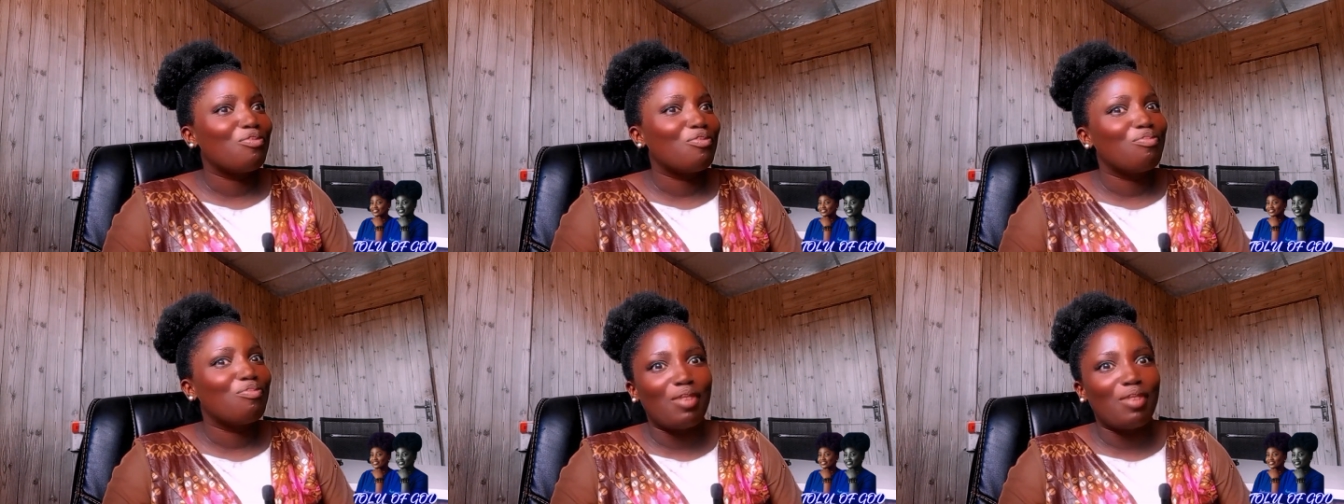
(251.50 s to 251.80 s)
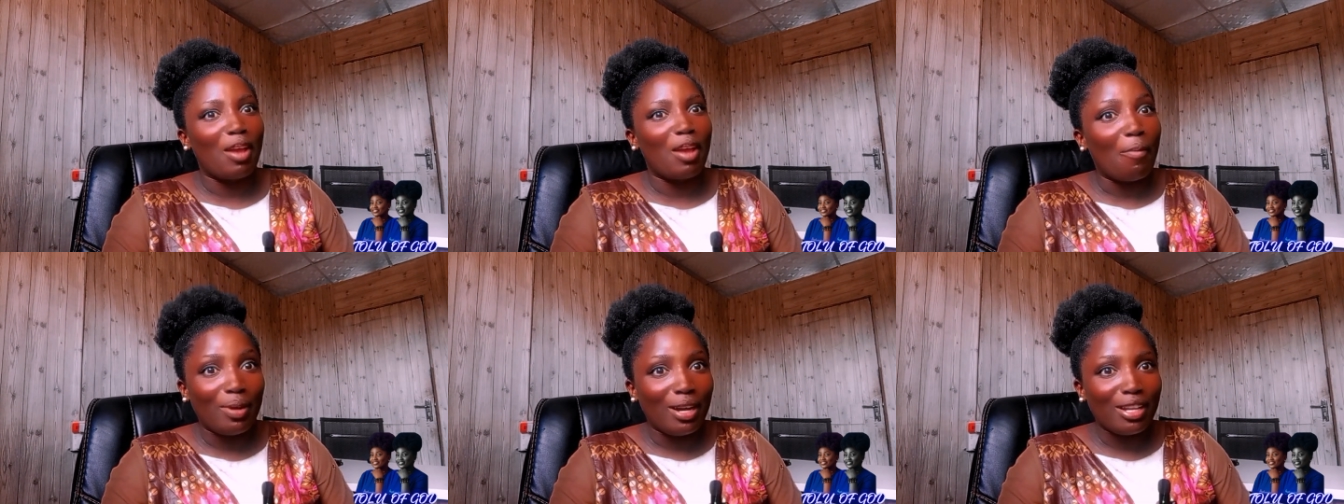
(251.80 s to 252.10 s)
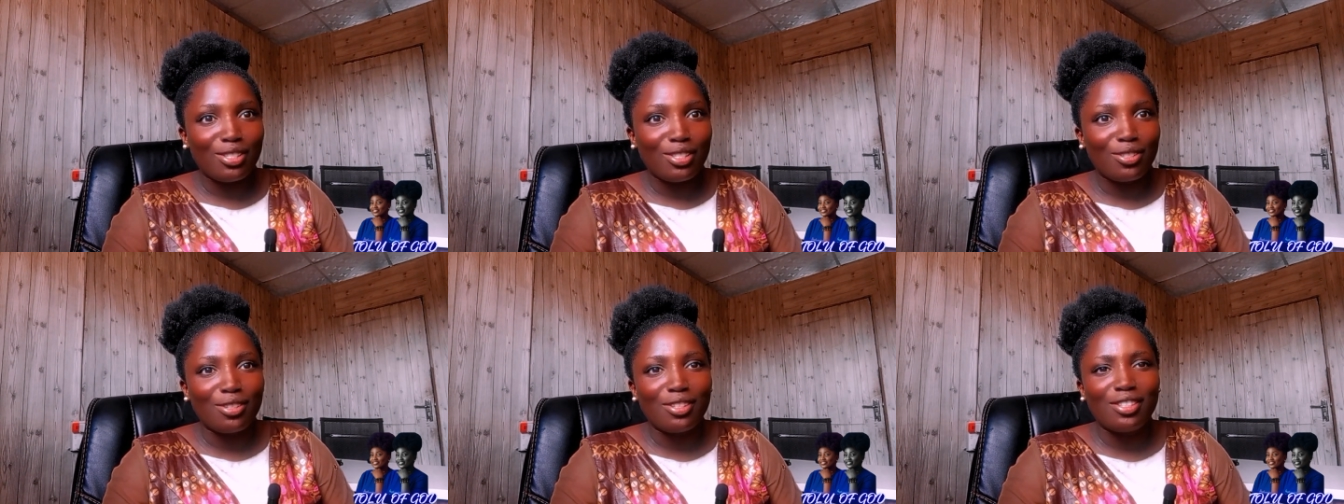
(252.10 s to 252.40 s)
their
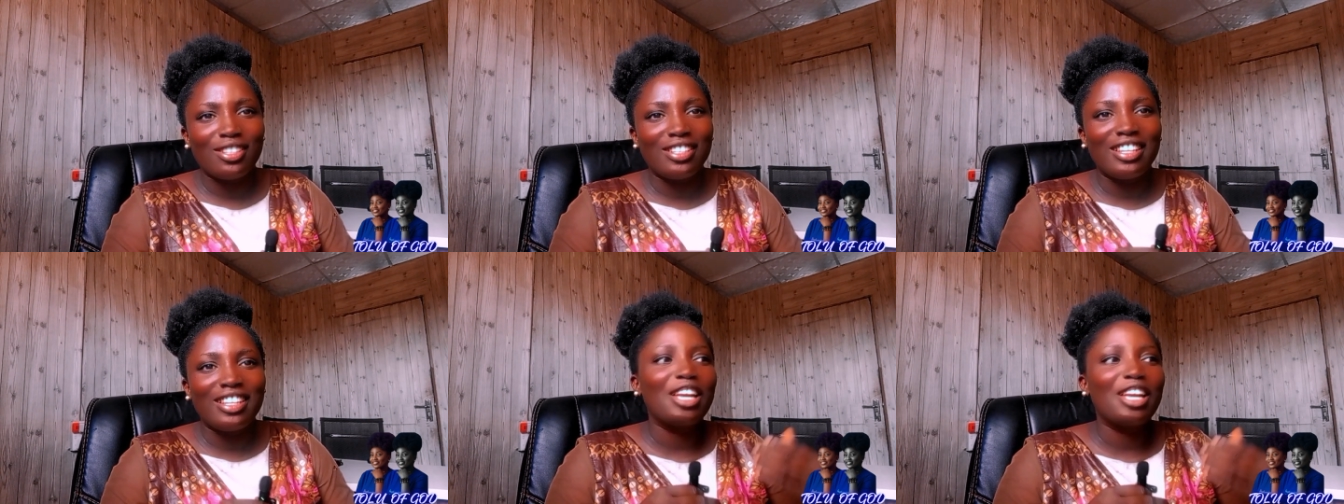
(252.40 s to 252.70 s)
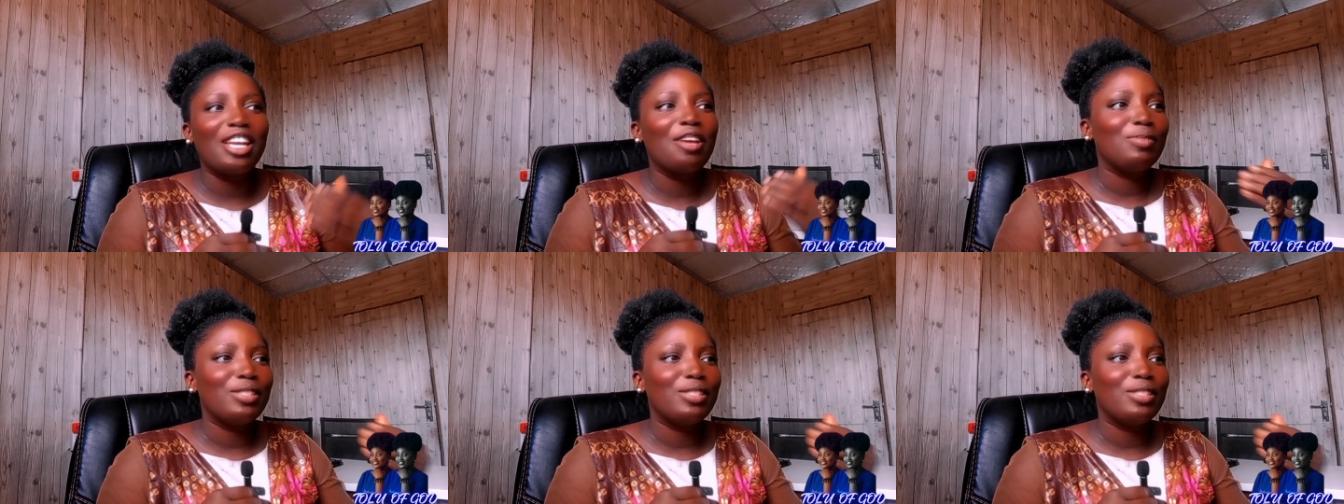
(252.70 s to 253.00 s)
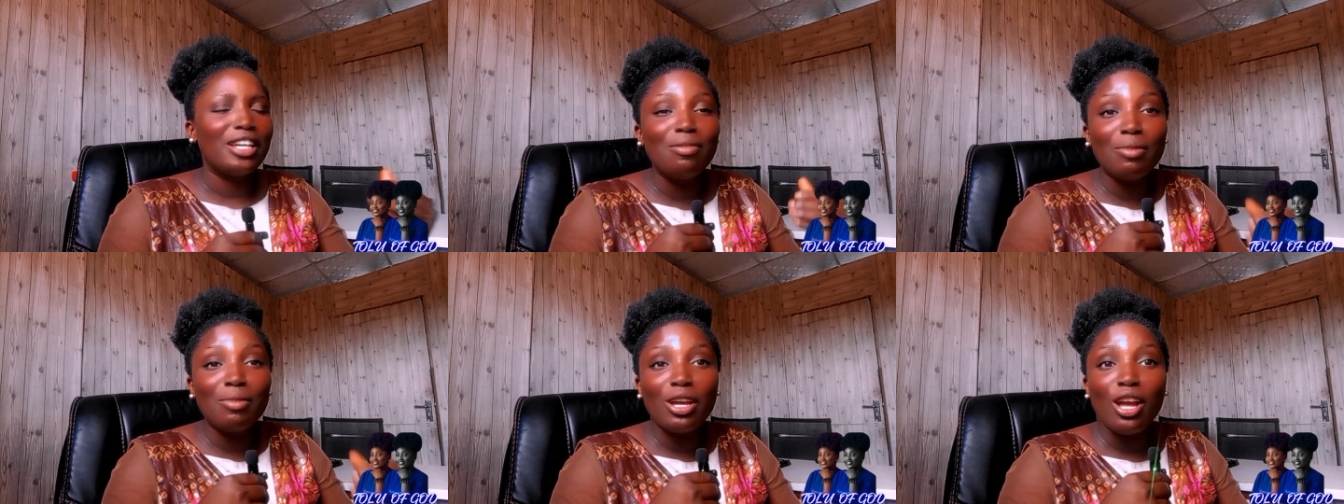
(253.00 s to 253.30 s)
pastors, so they keep
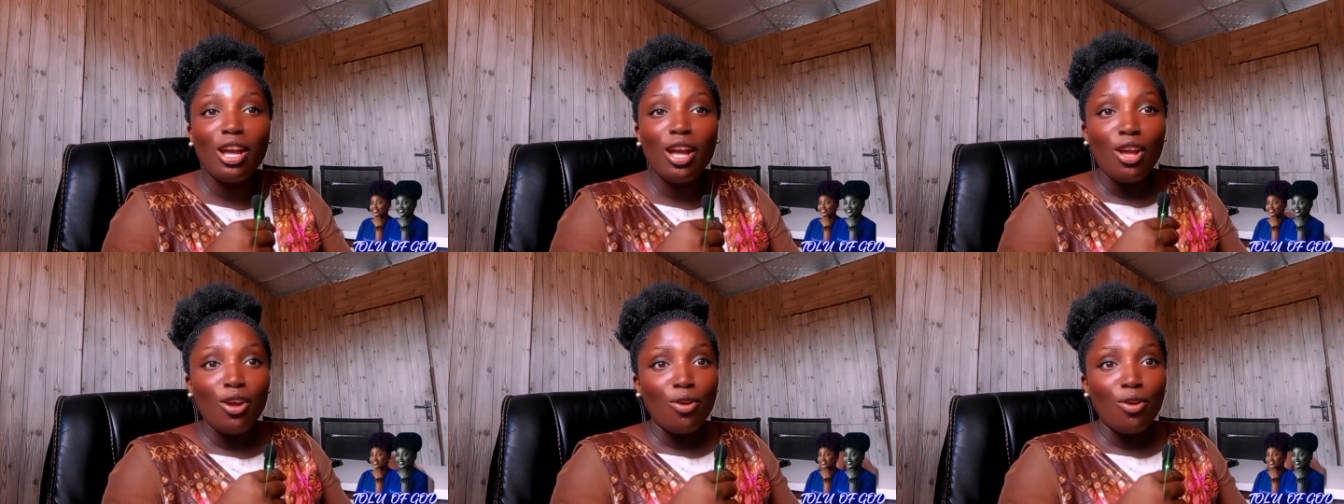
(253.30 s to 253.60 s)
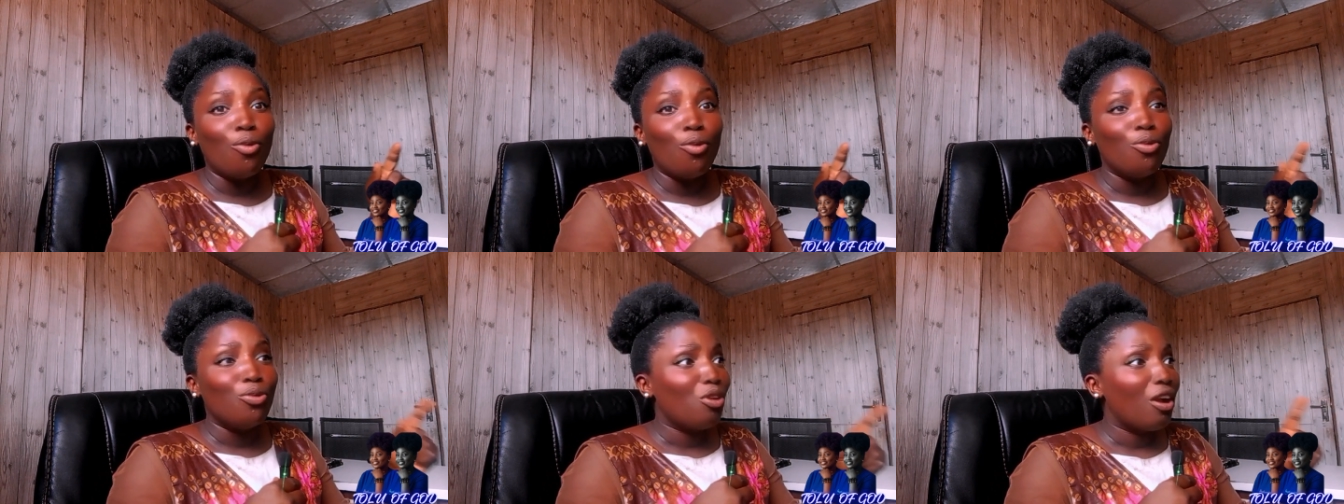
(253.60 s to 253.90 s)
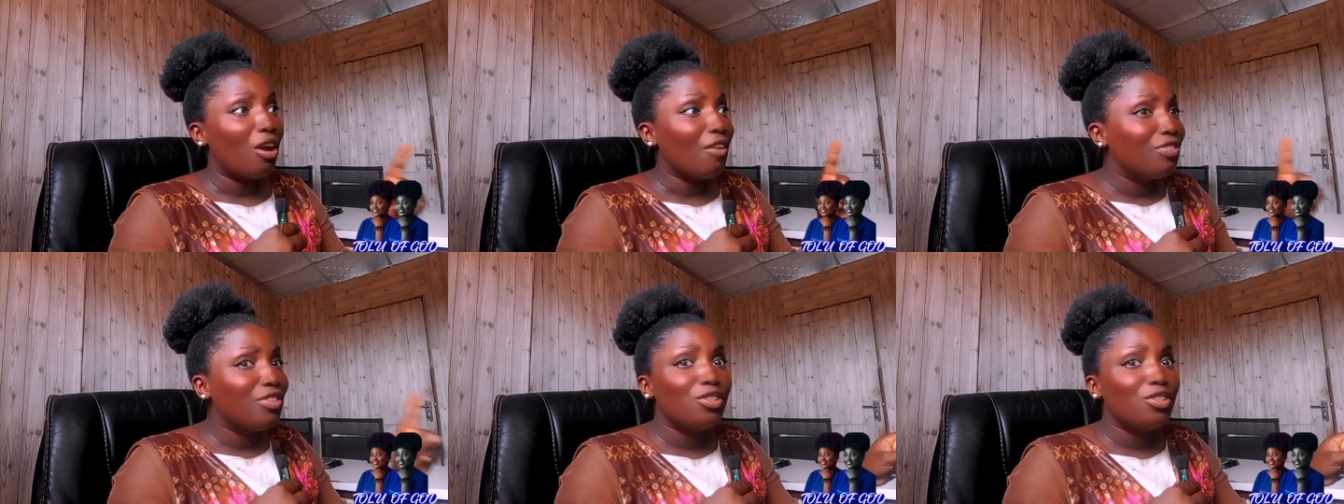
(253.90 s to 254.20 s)
telling me, oh, you
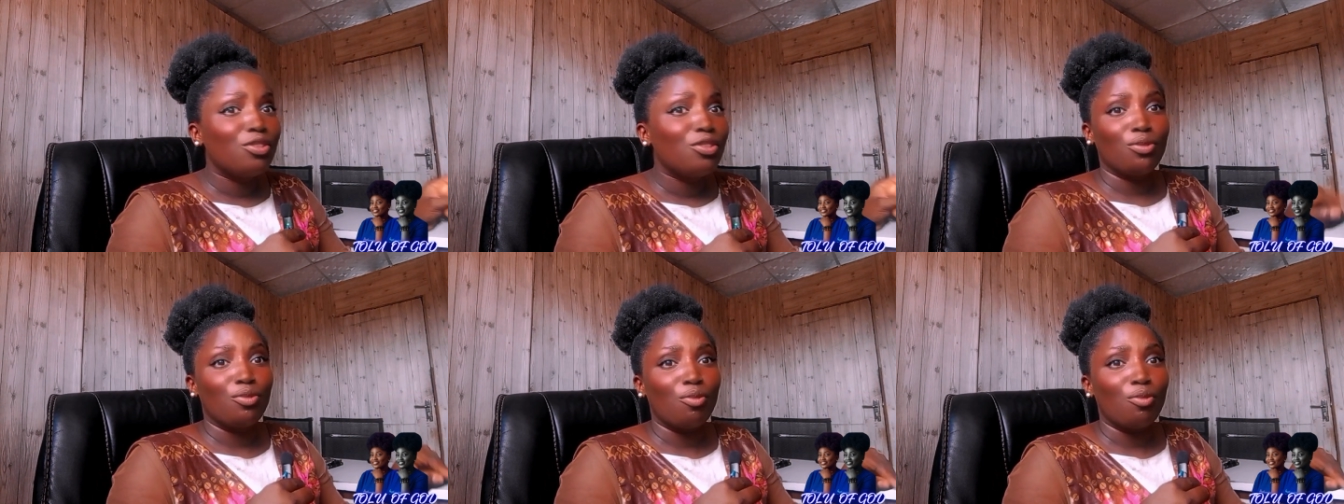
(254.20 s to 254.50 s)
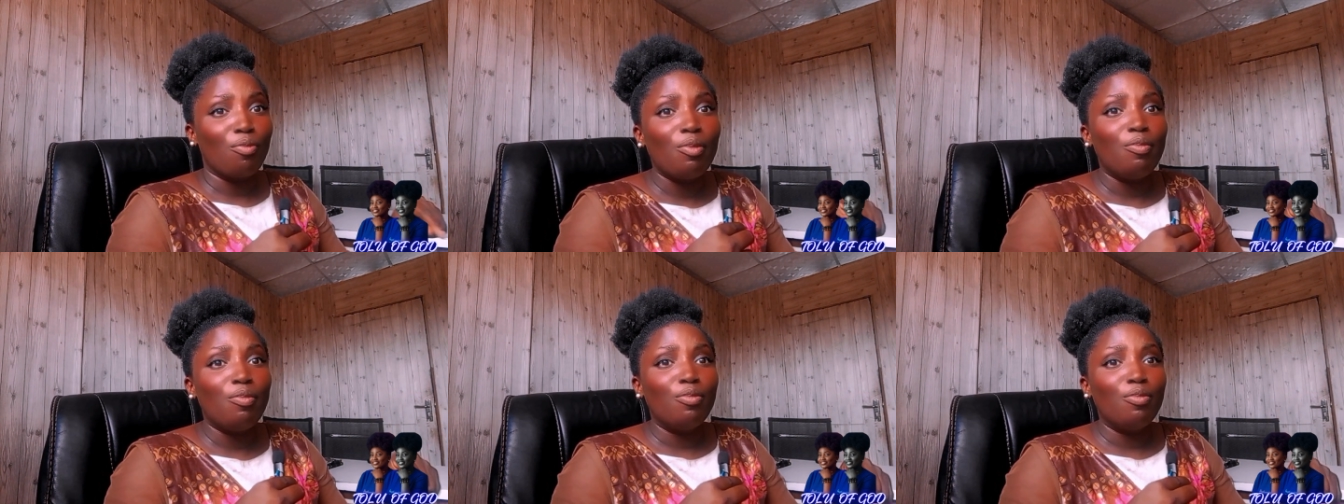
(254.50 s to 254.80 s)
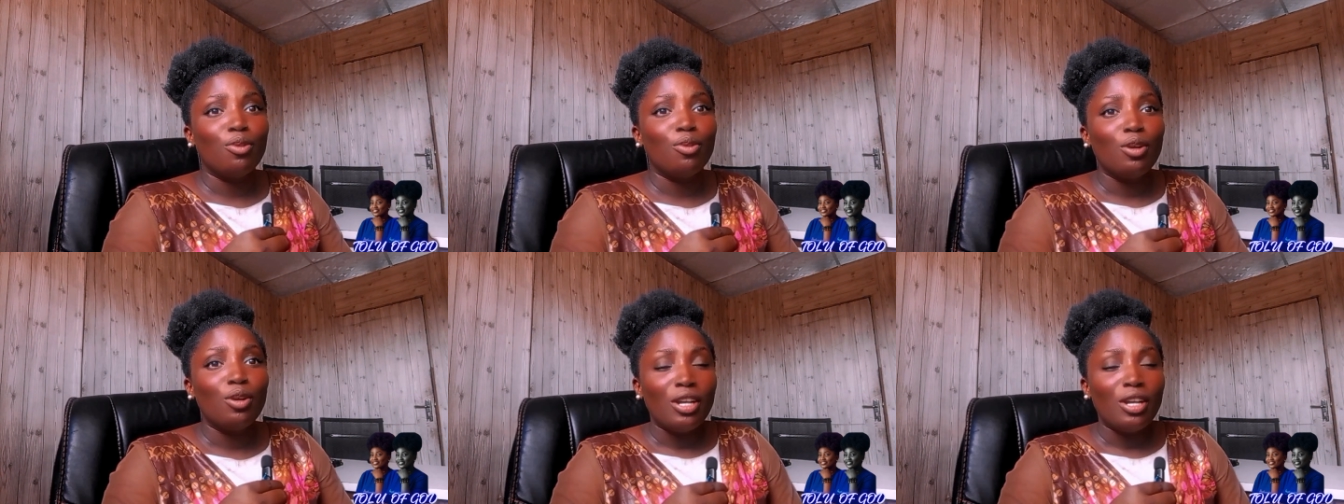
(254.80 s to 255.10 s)
have this social
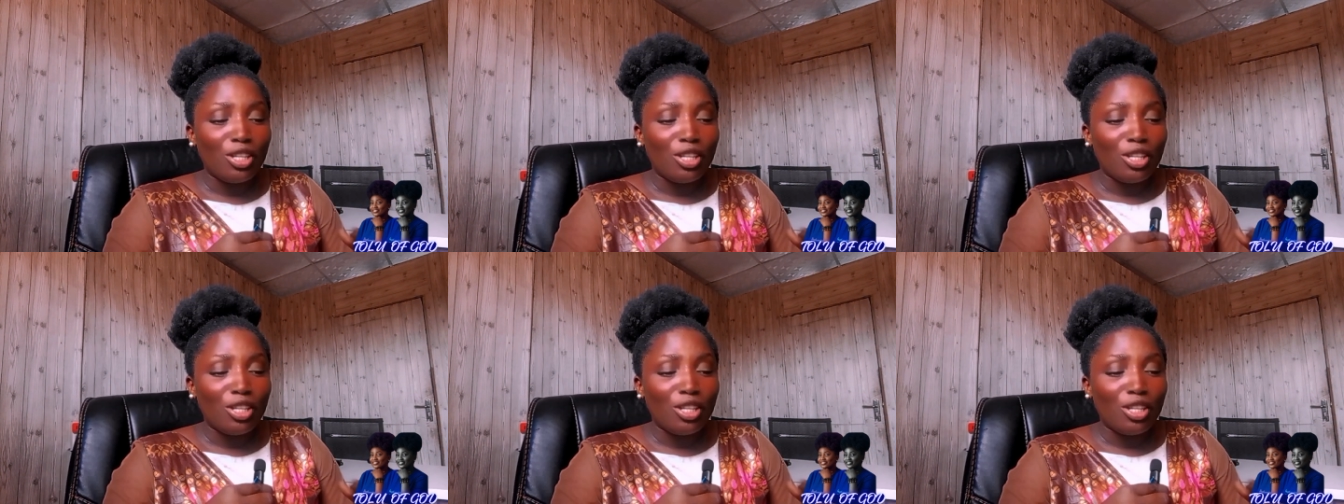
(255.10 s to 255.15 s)
people.